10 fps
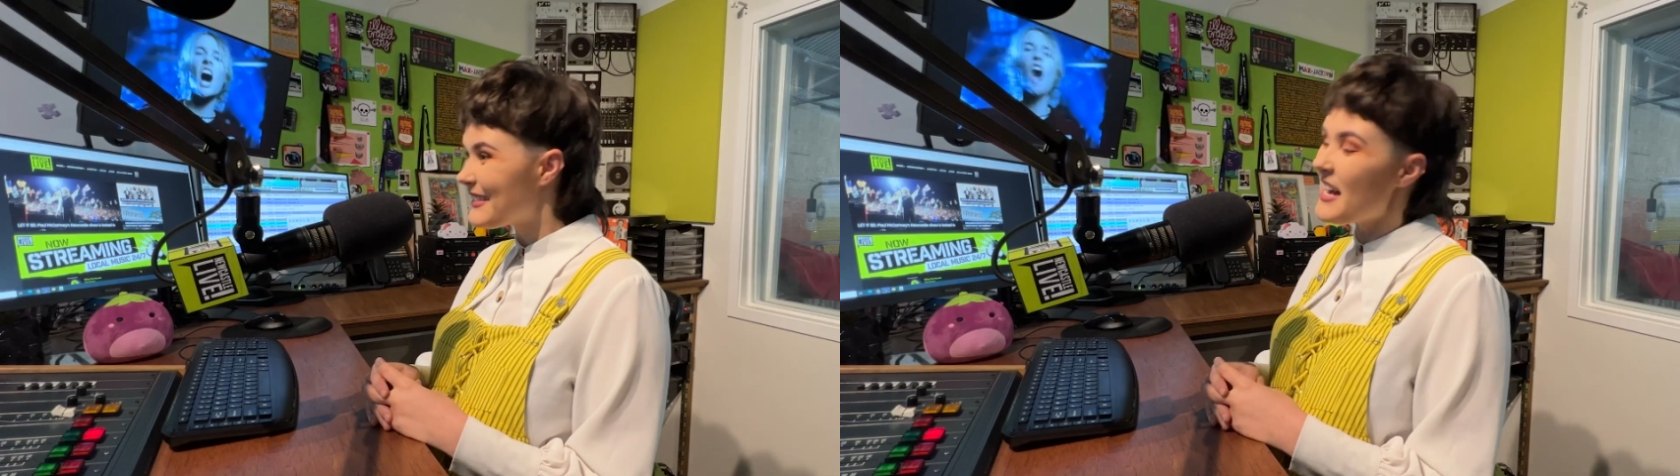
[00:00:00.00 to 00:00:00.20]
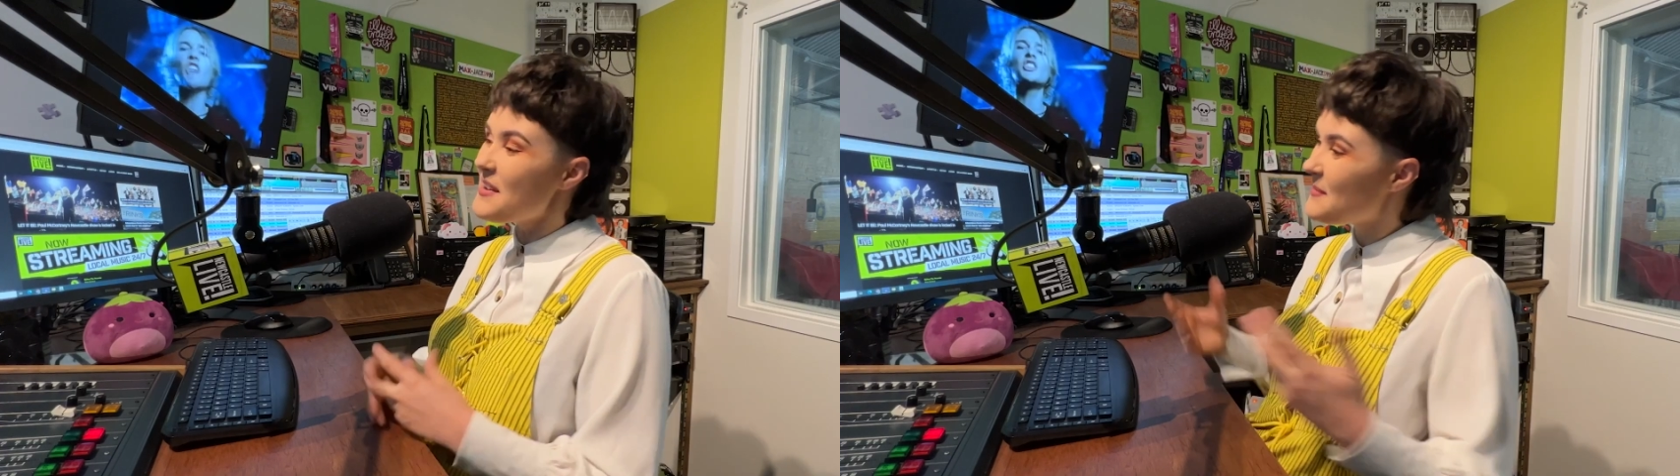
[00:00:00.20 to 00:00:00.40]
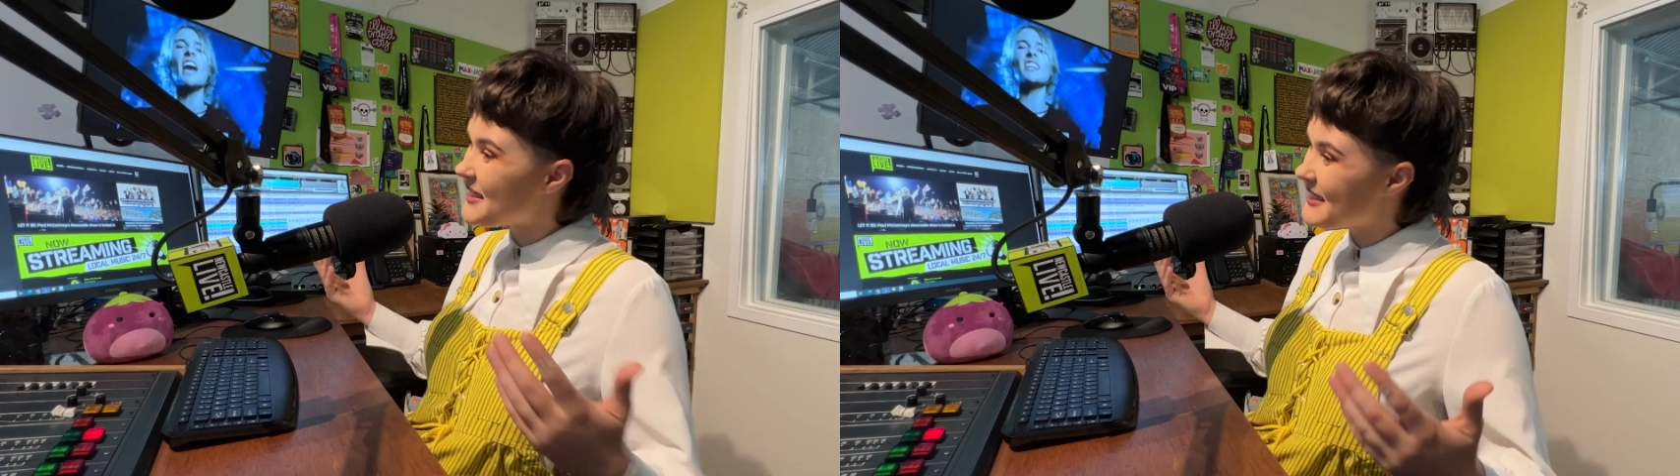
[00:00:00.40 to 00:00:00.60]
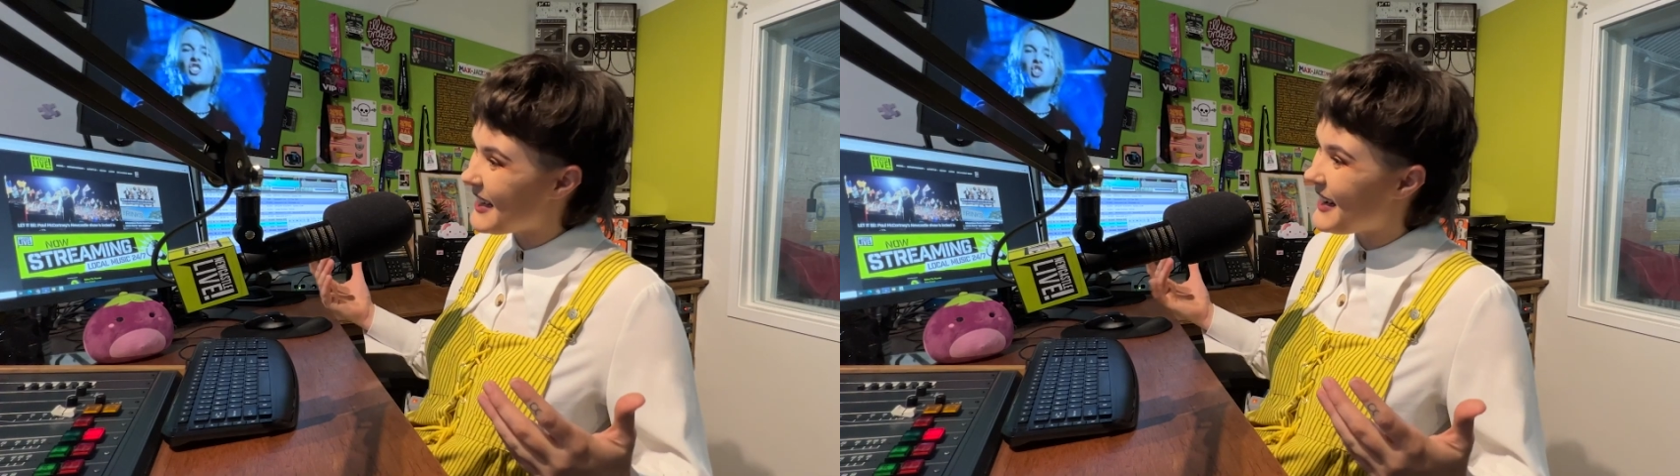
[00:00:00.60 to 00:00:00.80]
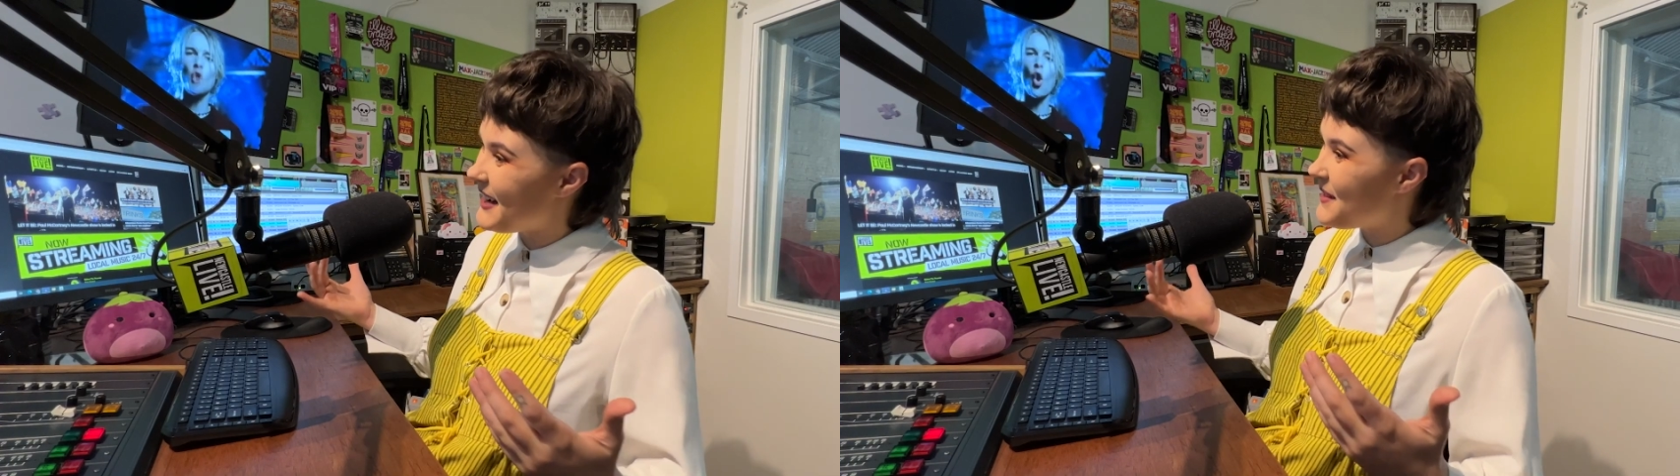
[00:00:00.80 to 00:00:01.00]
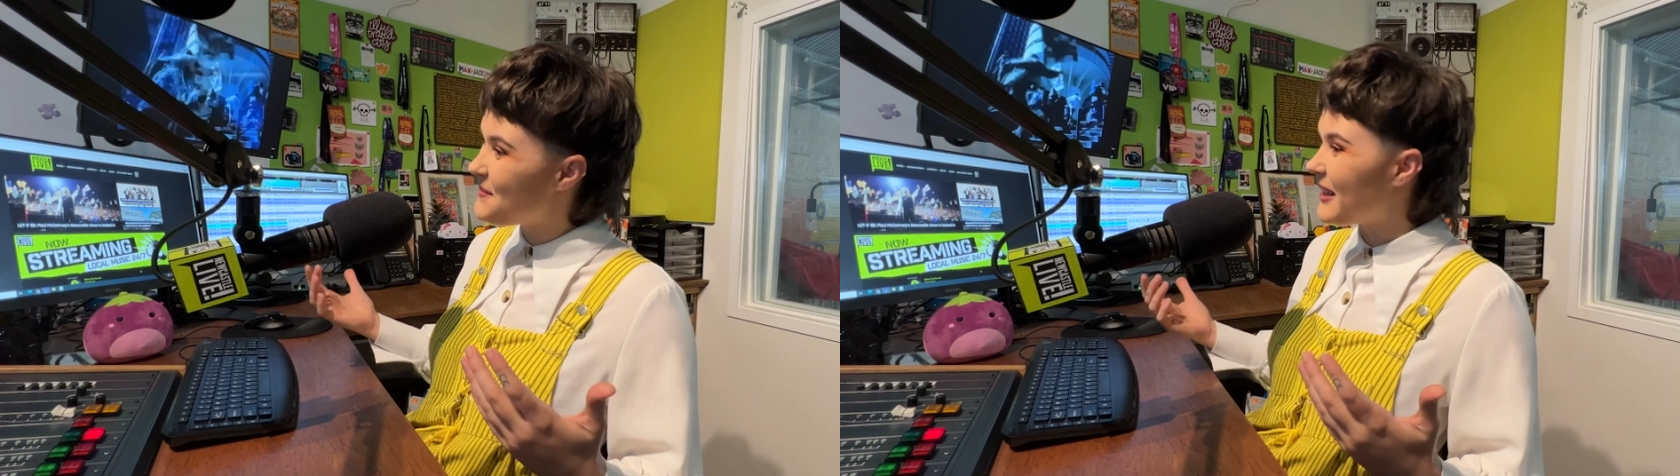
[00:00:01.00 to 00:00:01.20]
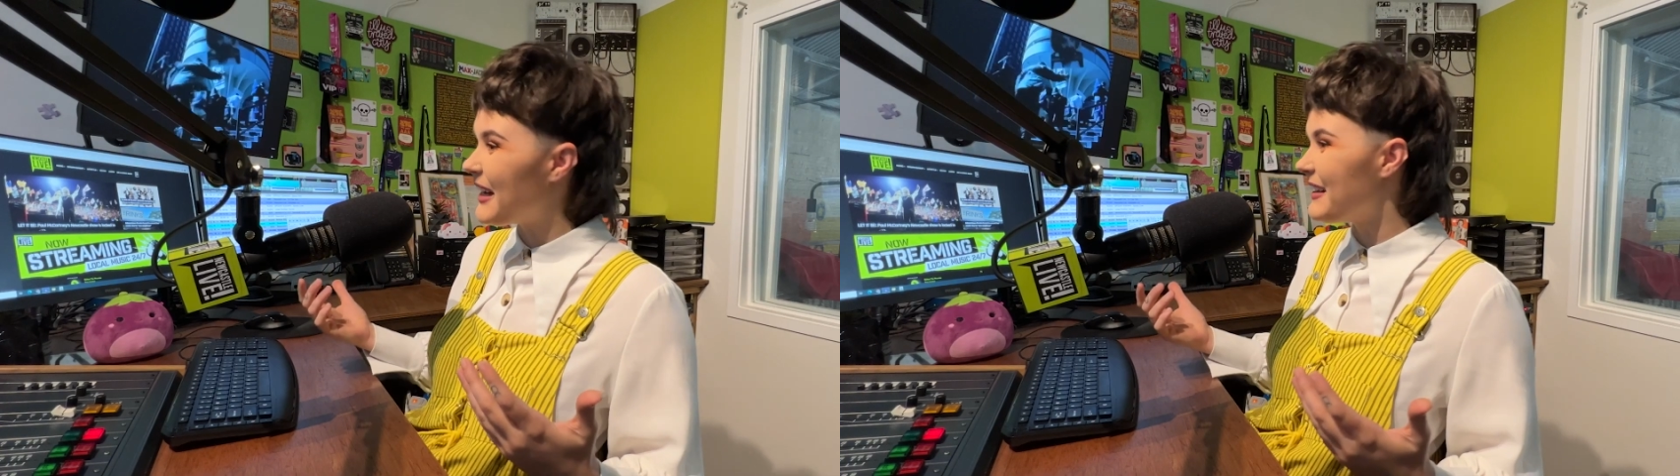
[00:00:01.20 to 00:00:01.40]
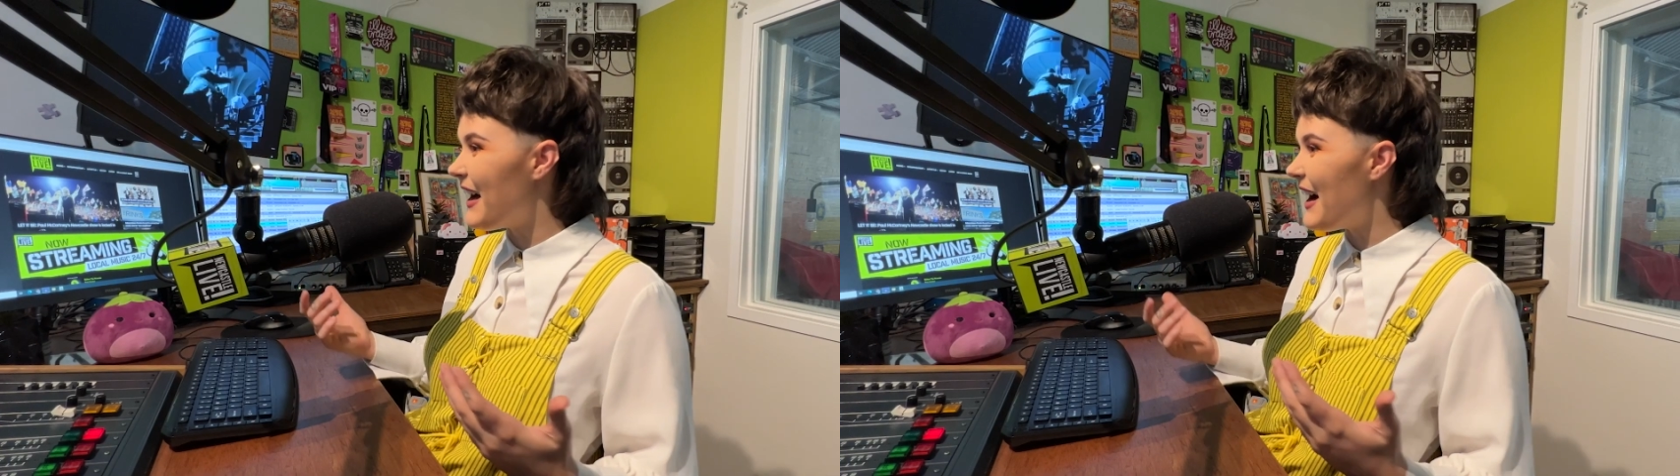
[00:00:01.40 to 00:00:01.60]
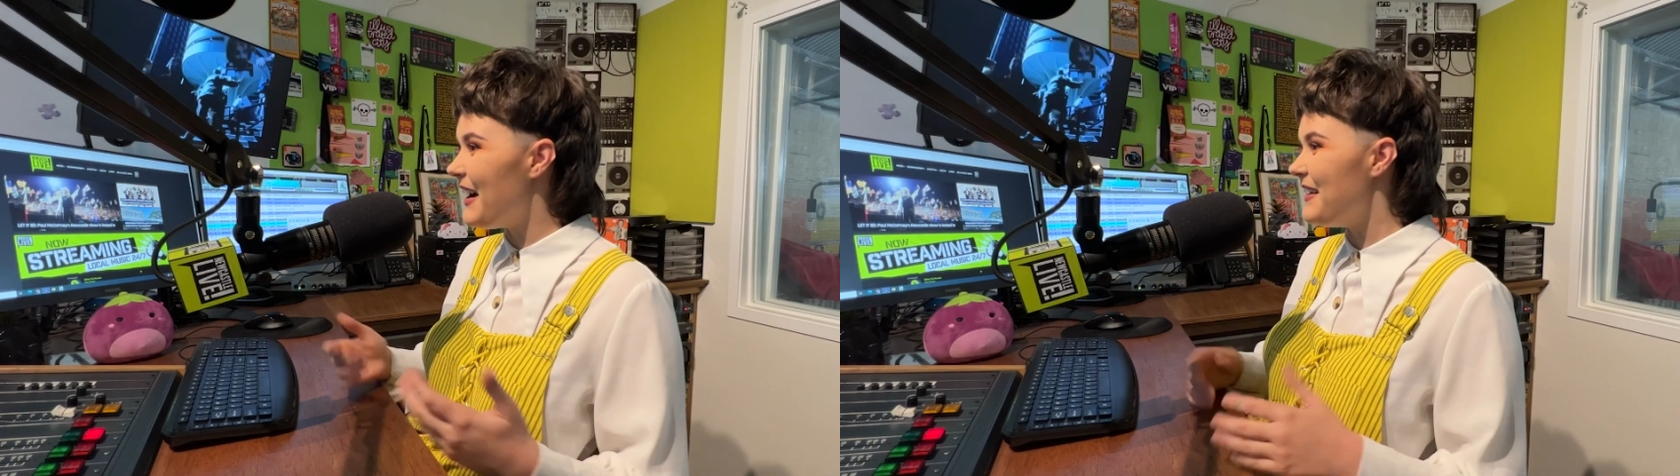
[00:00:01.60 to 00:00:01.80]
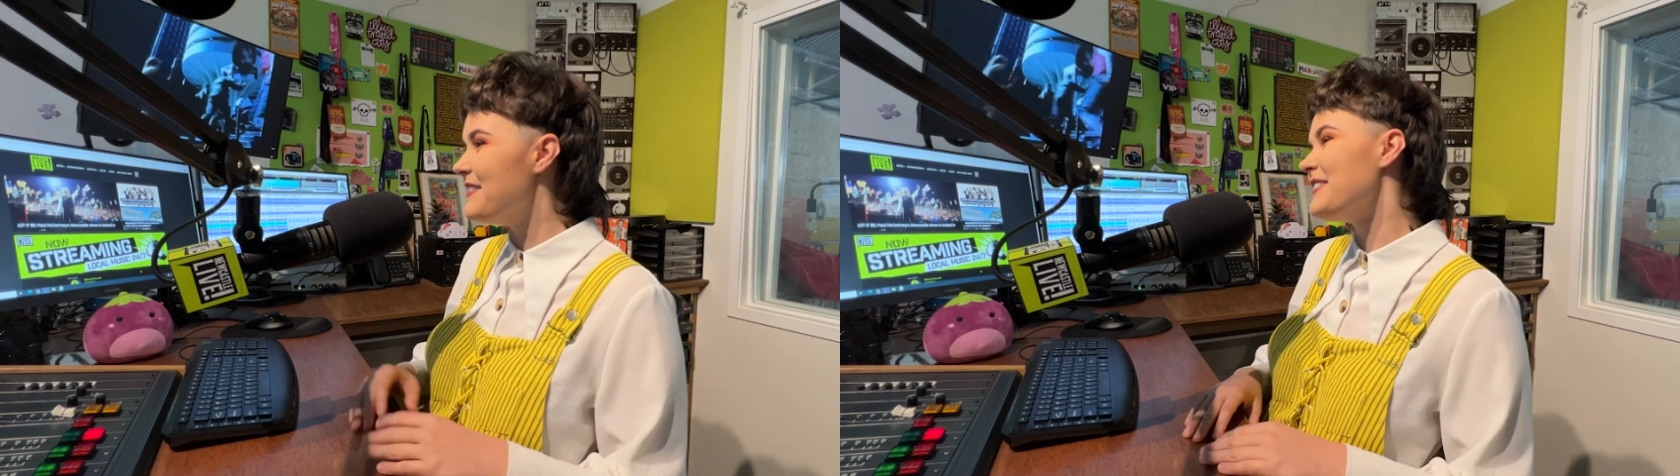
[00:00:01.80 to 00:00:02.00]
miss seeing you play
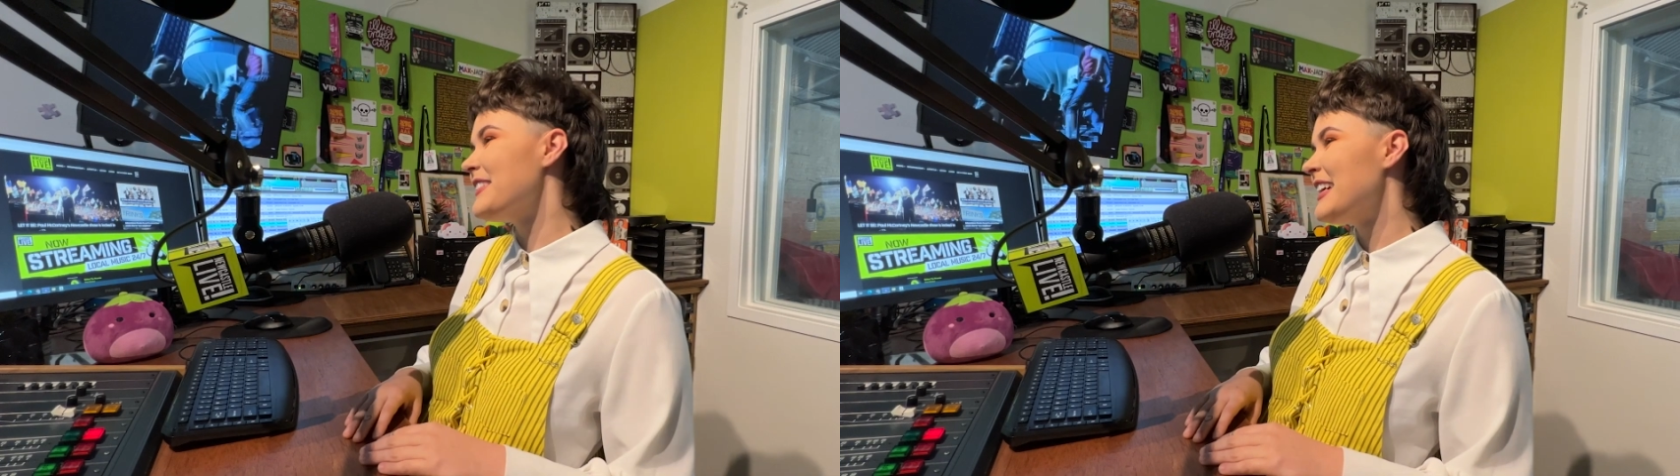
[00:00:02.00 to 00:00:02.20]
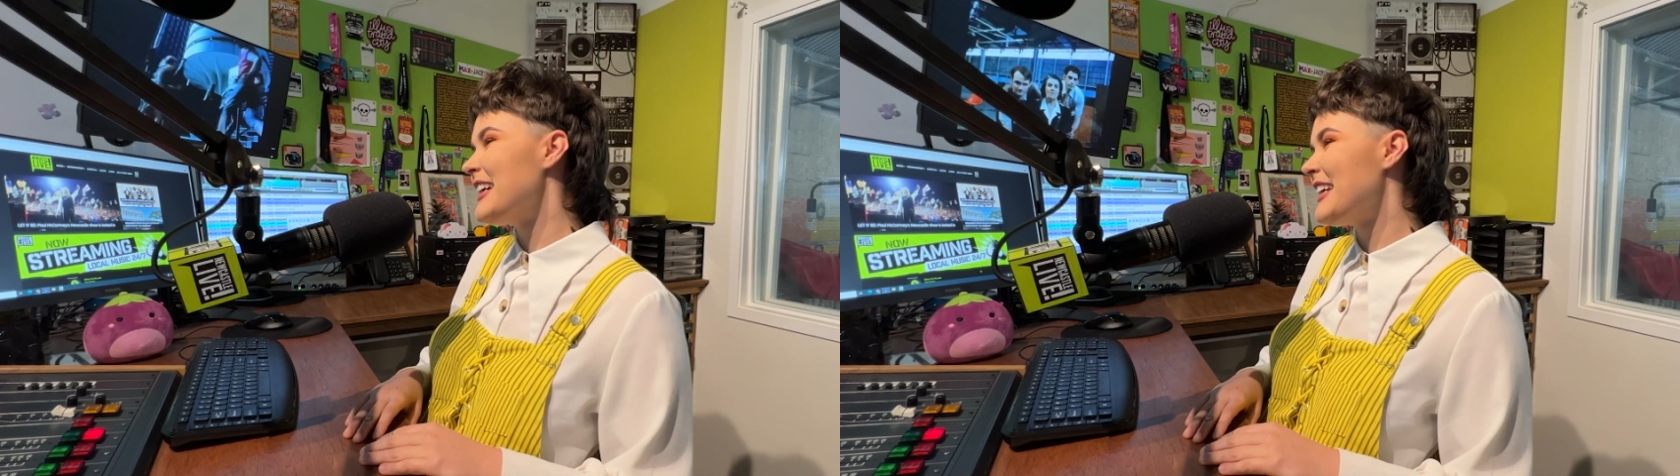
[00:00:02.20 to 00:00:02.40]
live.